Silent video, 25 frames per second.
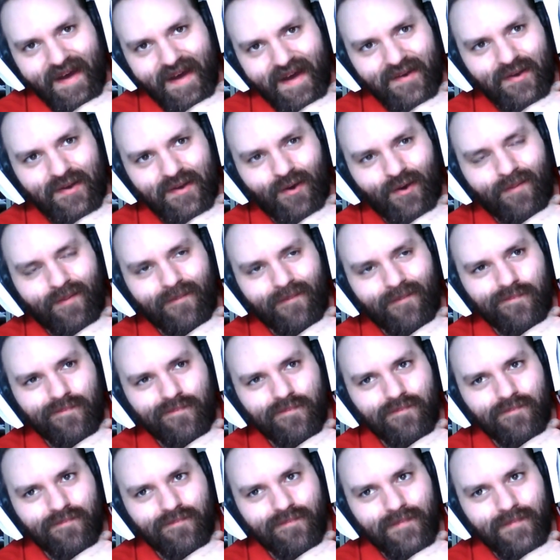I
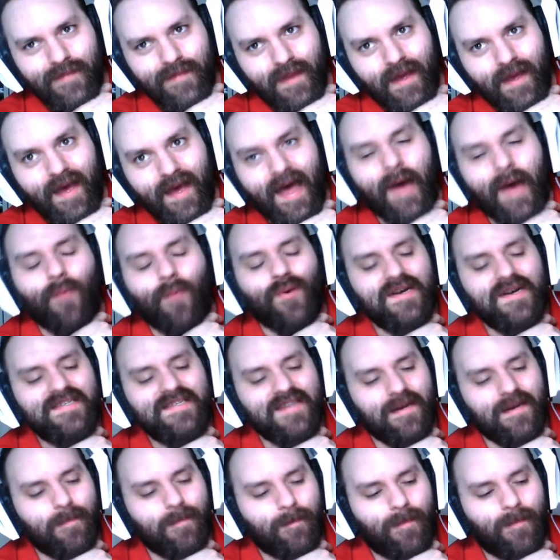
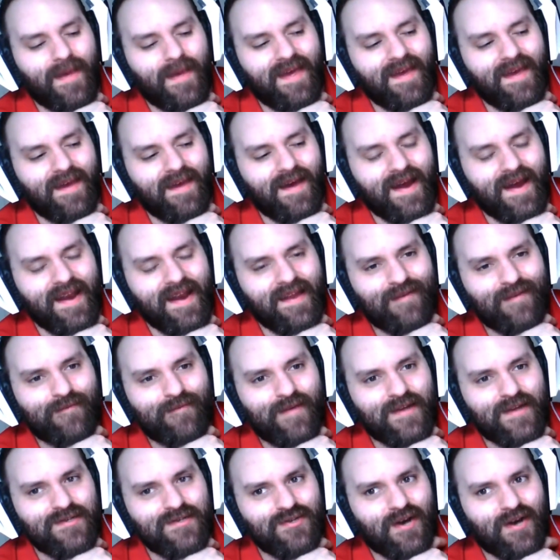didn't
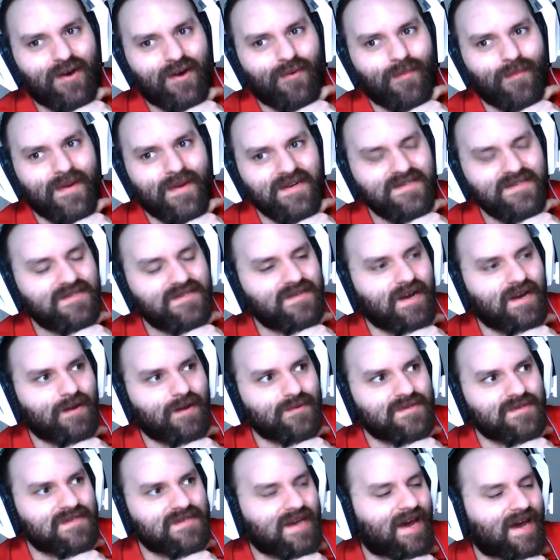venture out much
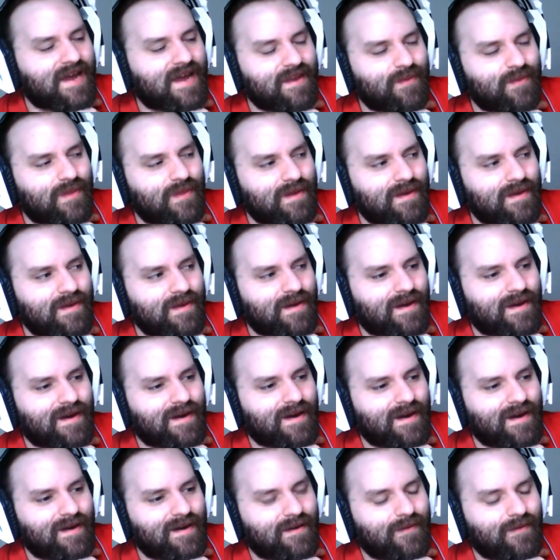outside of the
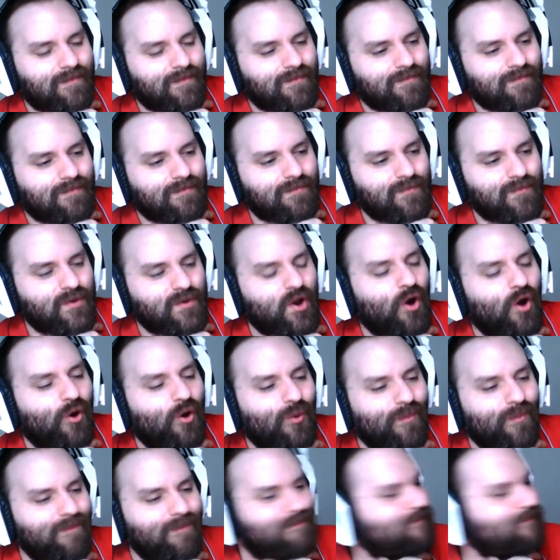
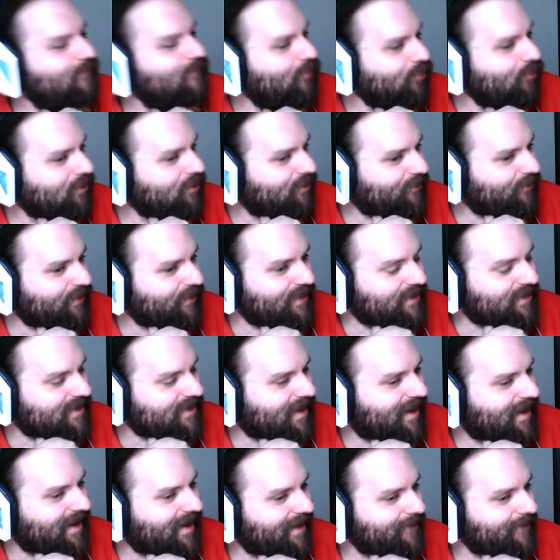GNOME world at the
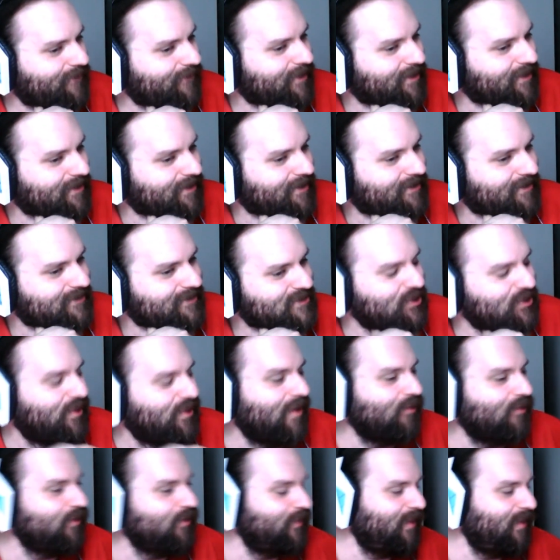time. So that
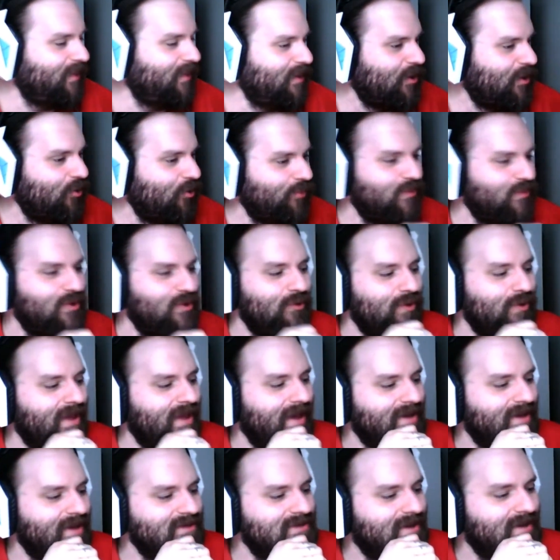would have been the GNOME 2
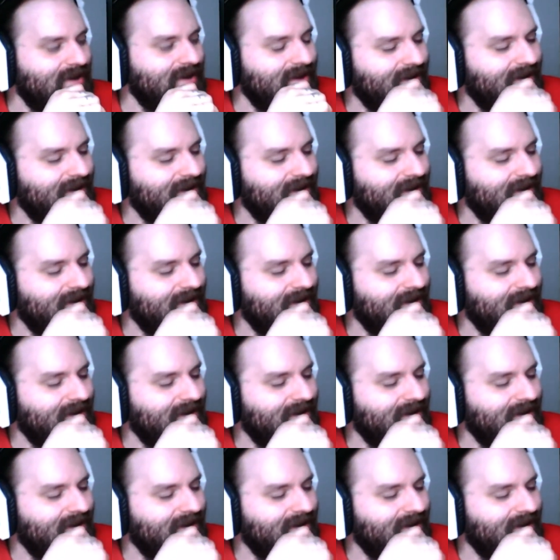days.